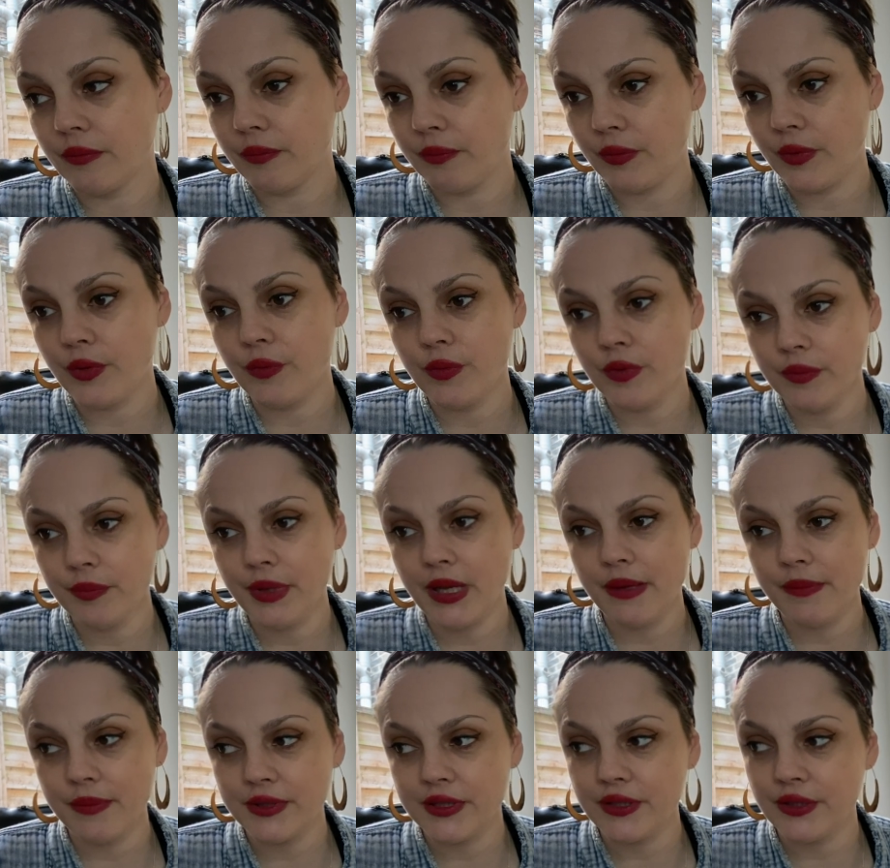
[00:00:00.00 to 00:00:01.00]
you will be
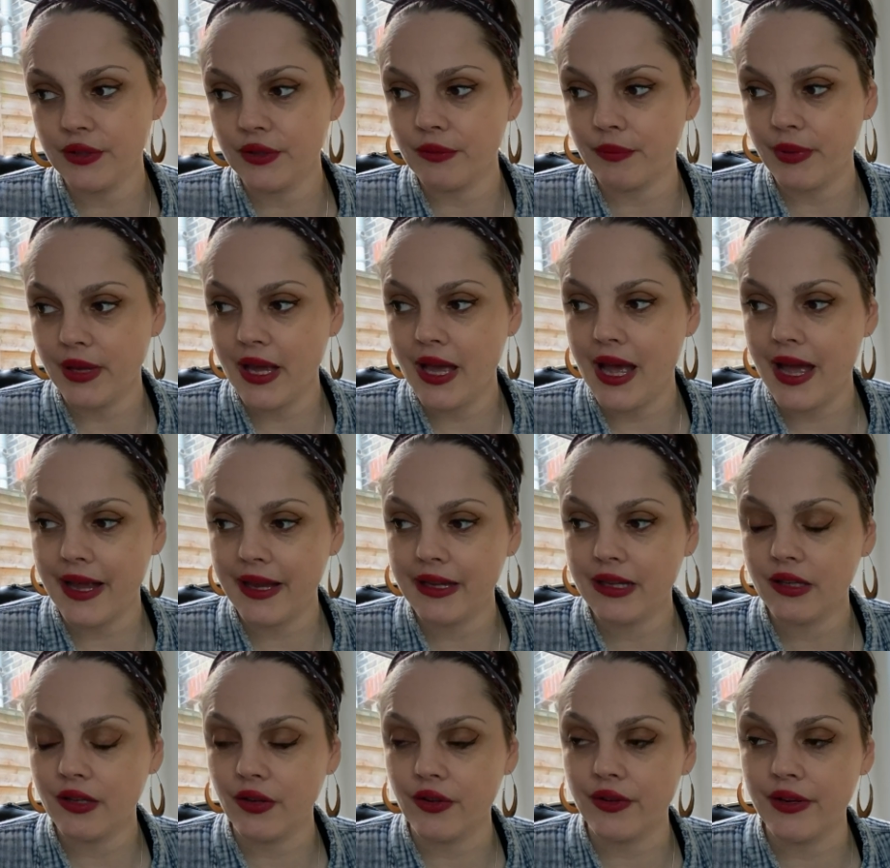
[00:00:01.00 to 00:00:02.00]
able to look back
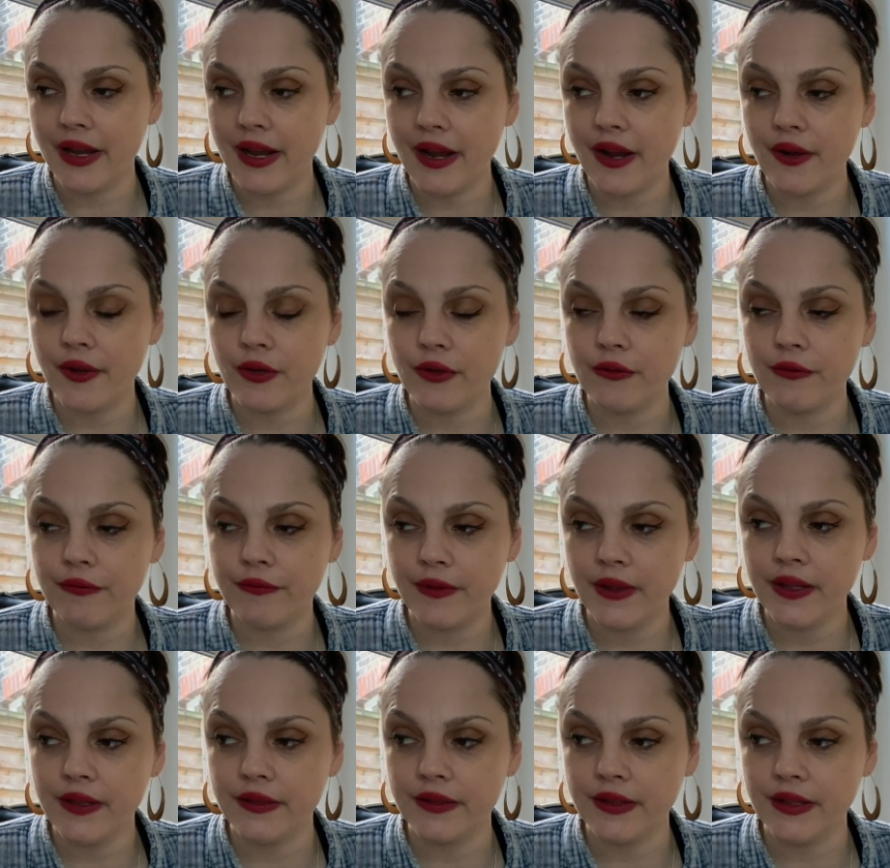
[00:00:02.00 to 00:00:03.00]
on how you
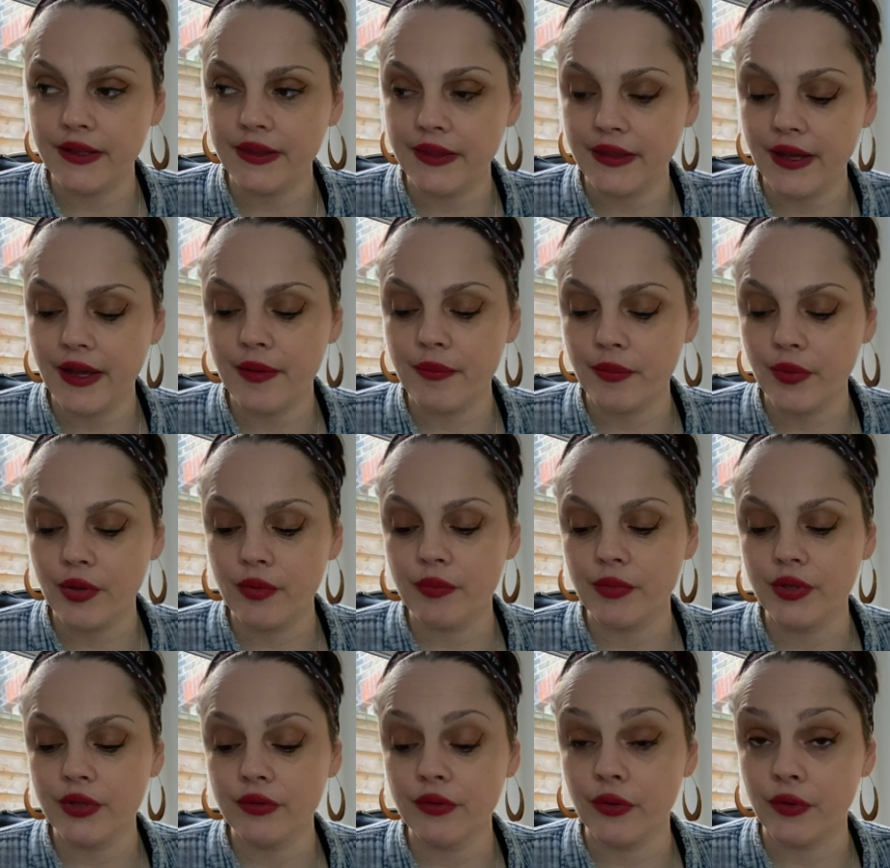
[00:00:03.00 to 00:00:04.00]
felt in that
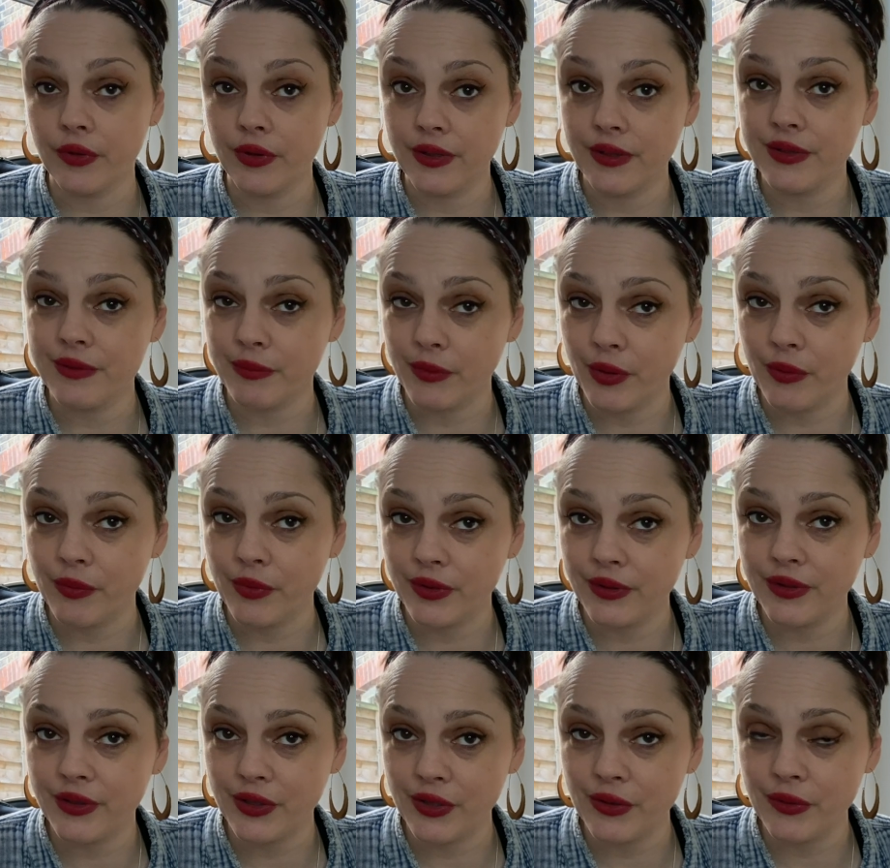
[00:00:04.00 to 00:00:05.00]
moment or this moment
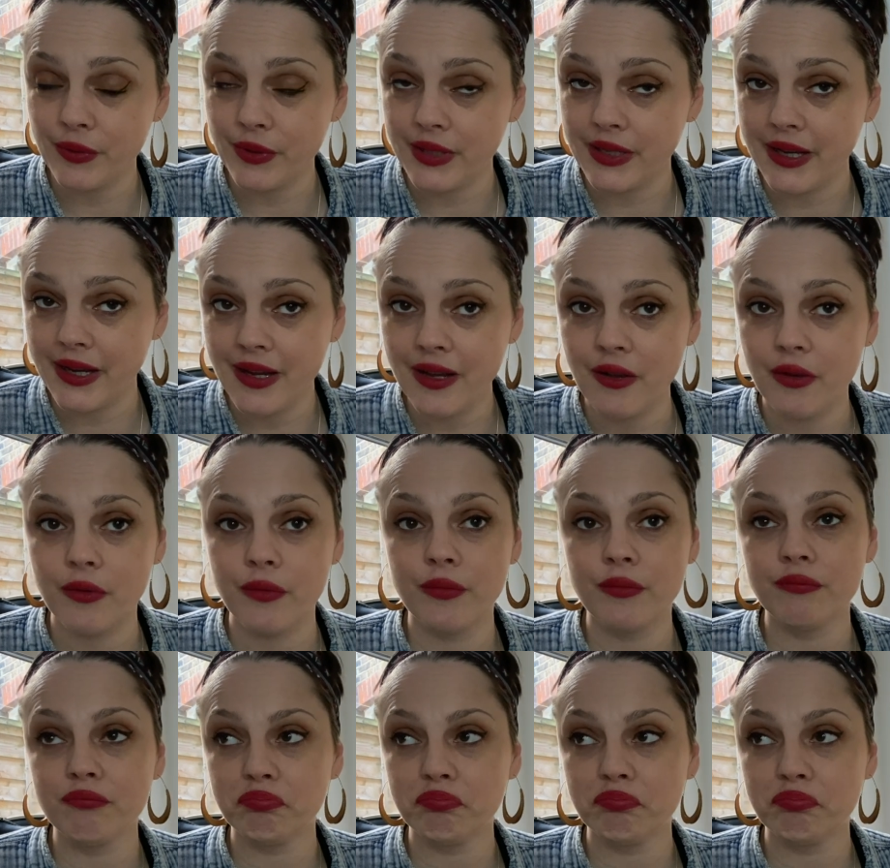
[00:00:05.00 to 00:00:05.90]
that you're in now